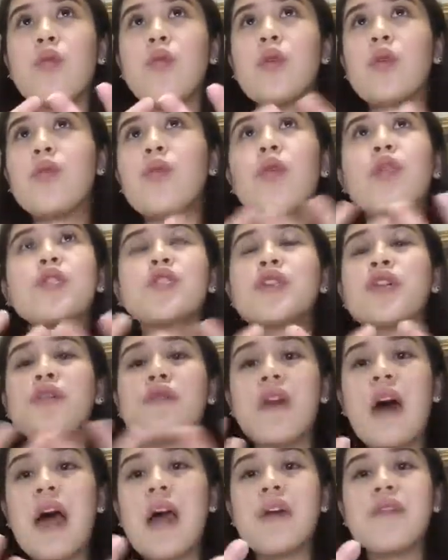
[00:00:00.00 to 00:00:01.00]
we won't
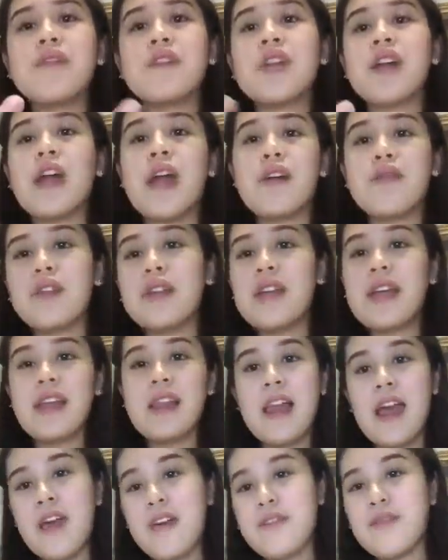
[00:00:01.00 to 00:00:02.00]
survive our everyday
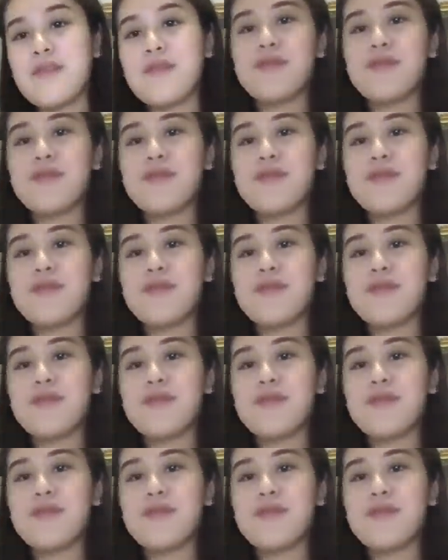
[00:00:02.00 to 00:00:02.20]
life.